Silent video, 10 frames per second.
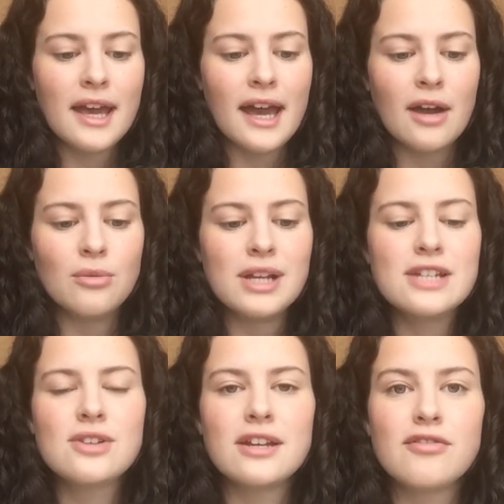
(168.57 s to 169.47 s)
uh,
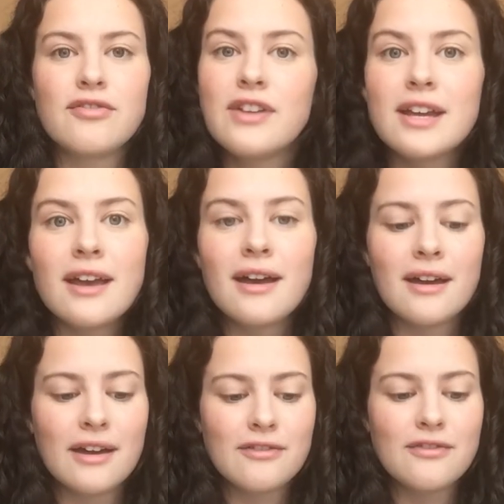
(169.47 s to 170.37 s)
really trying to
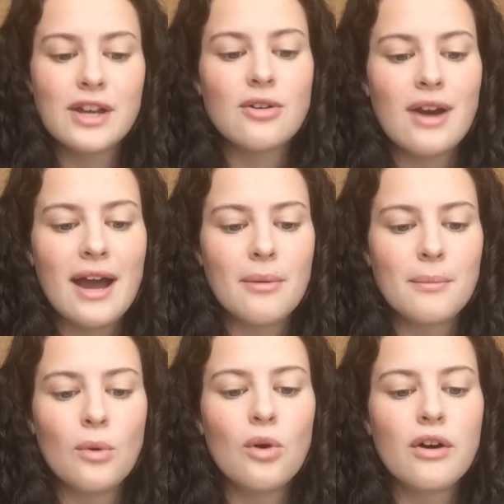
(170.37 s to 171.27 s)
figure figure out
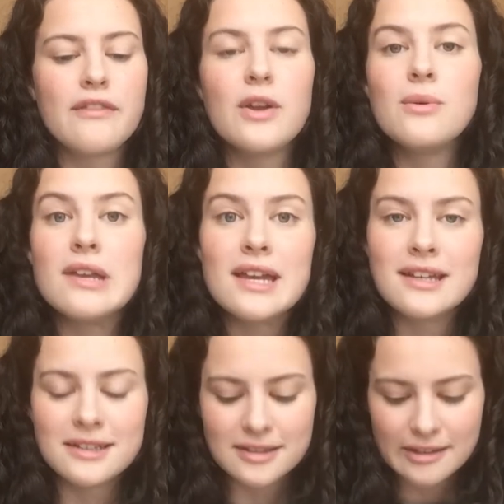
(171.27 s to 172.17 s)
more of who He
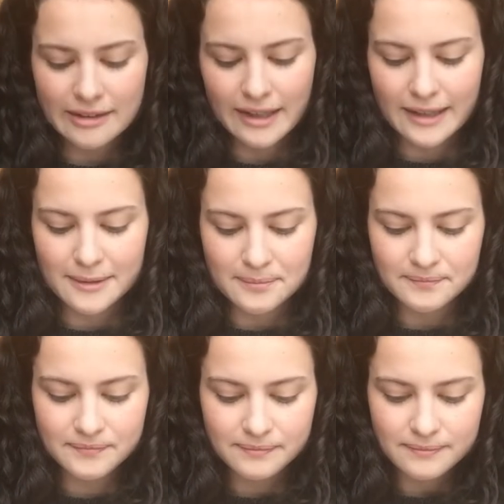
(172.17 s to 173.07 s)
is.
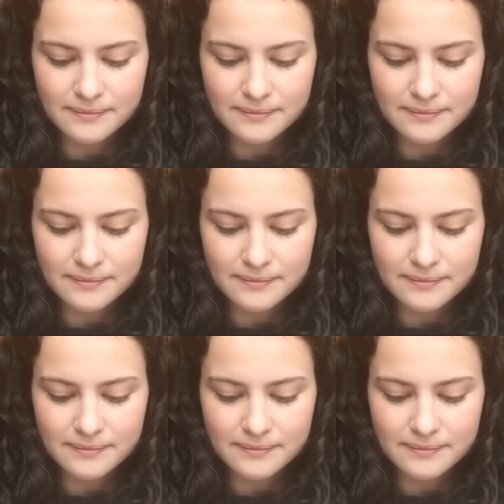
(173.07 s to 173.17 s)
Um,